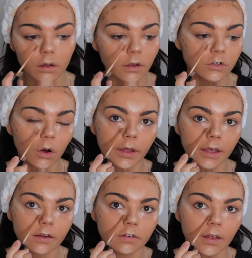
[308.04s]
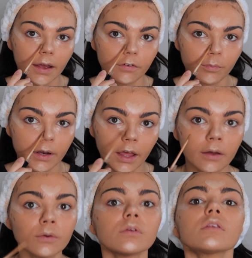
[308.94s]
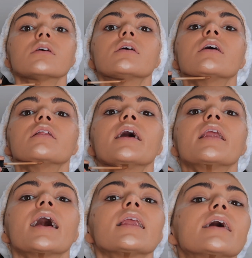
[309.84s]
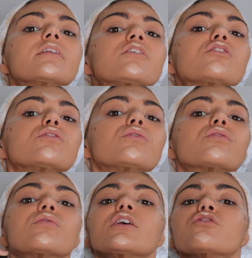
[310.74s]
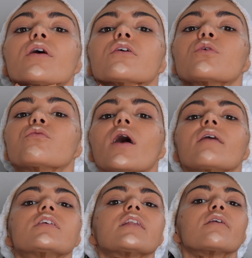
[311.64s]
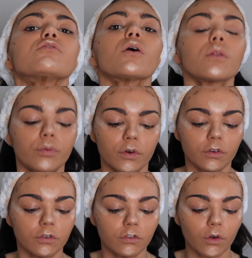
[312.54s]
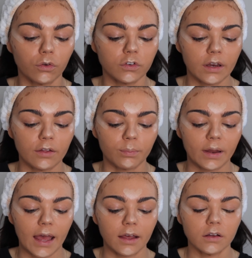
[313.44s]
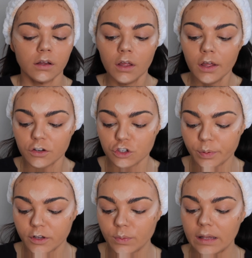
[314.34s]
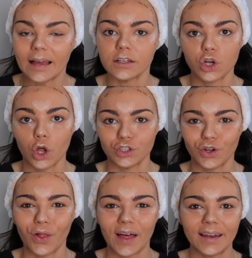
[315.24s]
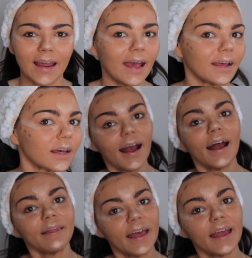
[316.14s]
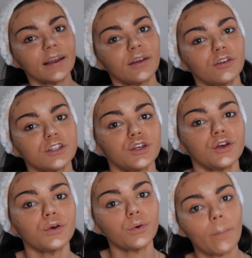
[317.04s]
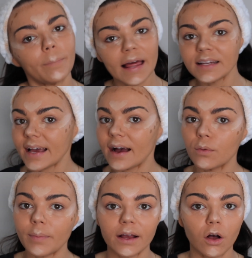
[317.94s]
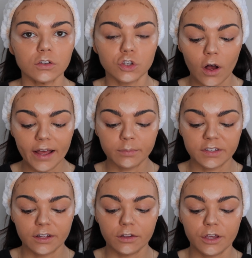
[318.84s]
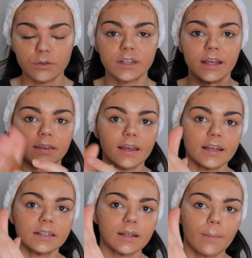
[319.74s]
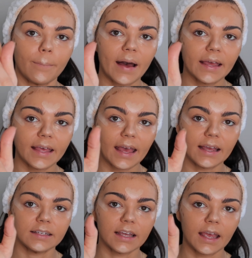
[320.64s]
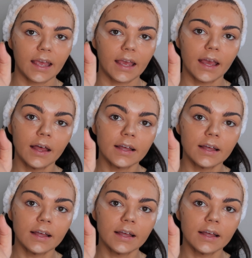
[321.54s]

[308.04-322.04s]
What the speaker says: a dot at each side of my nose, and then I like to just do three strokes with whatever's left on the brush underneath my neck, just because we like to contour that neck. And then to blend out my contour, I'm still using this by KD